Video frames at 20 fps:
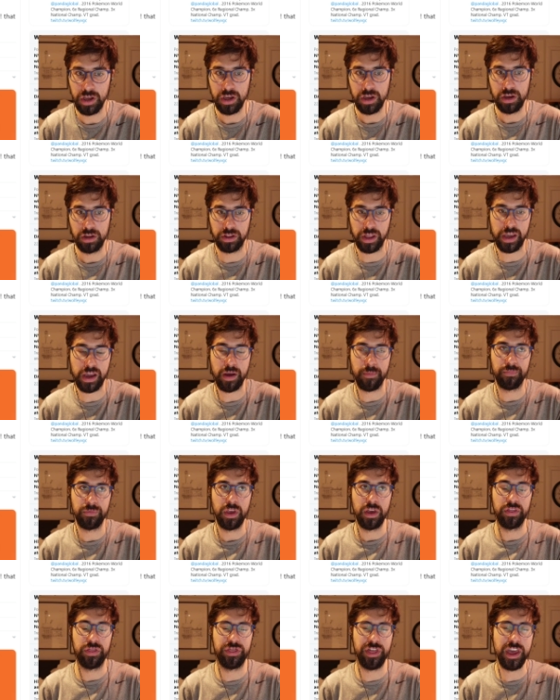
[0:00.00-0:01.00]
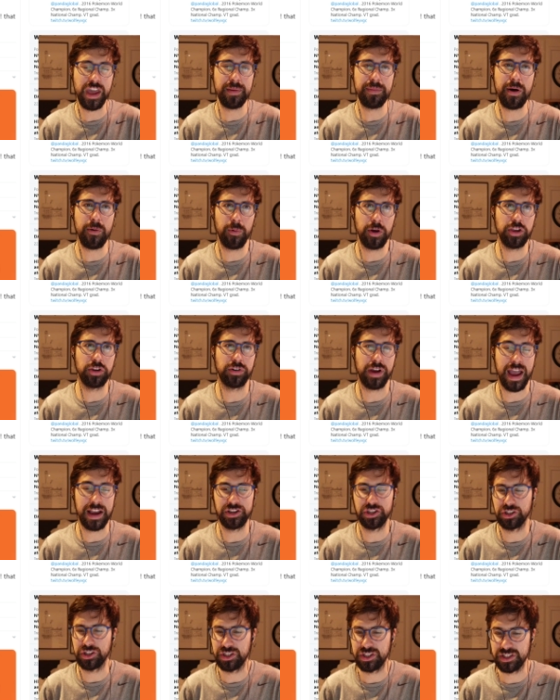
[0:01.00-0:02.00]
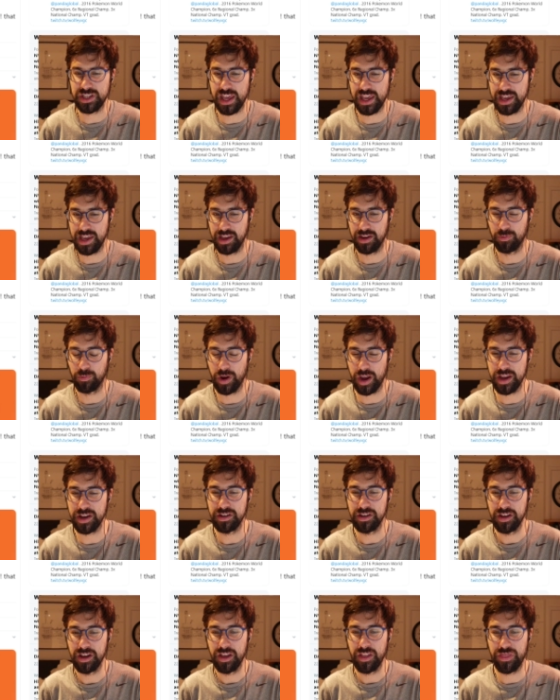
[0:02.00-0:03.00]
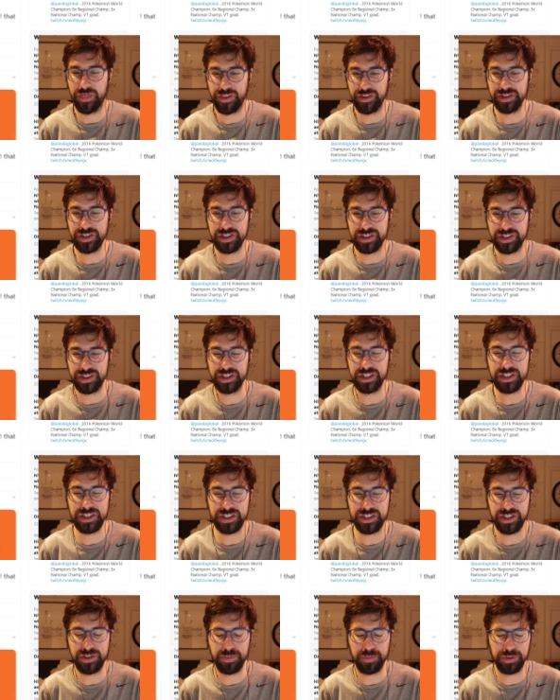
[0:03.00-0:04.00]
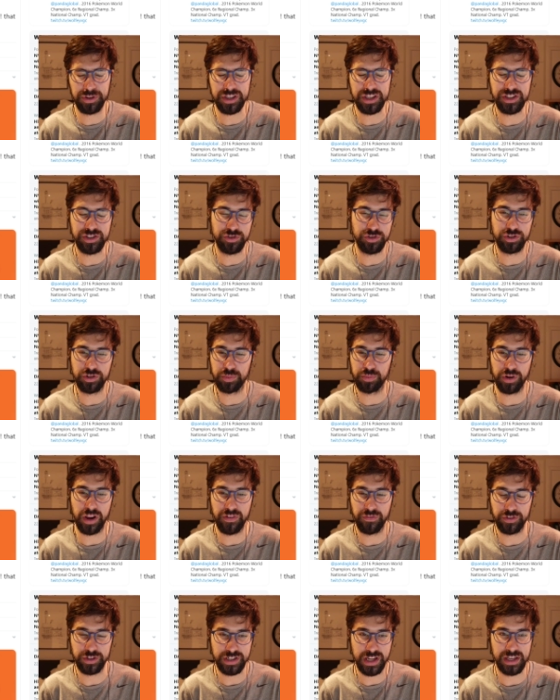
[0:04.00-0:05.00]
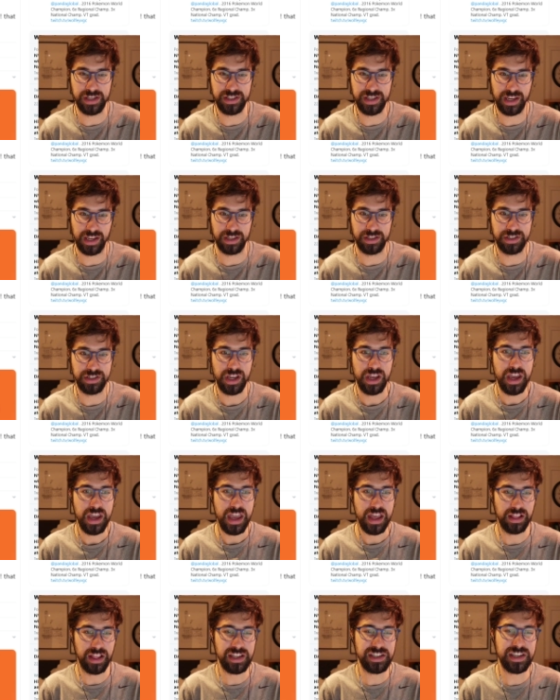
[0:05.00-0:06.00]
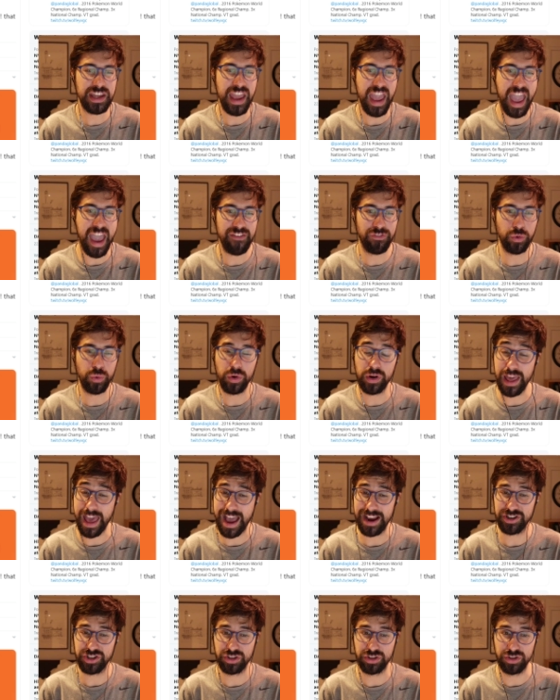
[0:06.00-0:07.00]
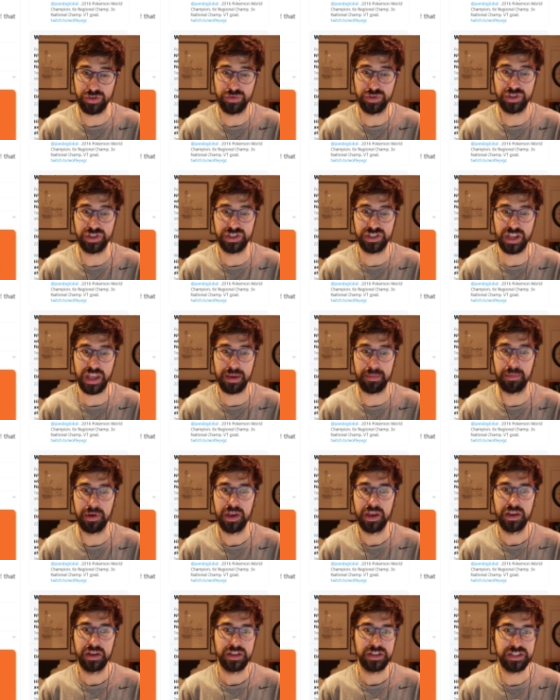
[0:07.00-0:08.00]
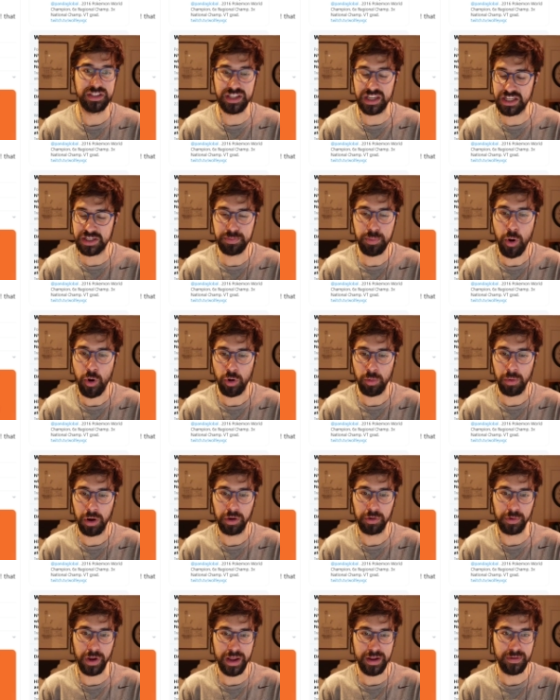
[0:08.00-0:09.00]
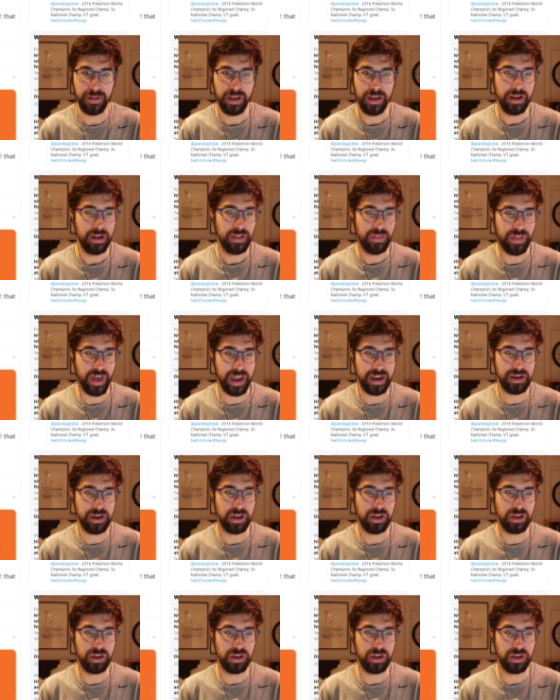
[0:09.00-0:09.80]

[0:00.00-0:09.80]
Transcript: like think about what you're actually saying, right? Just, just please use your brain for 10 seconds. Let's say everyone actually used the same six Pokemon, right? Then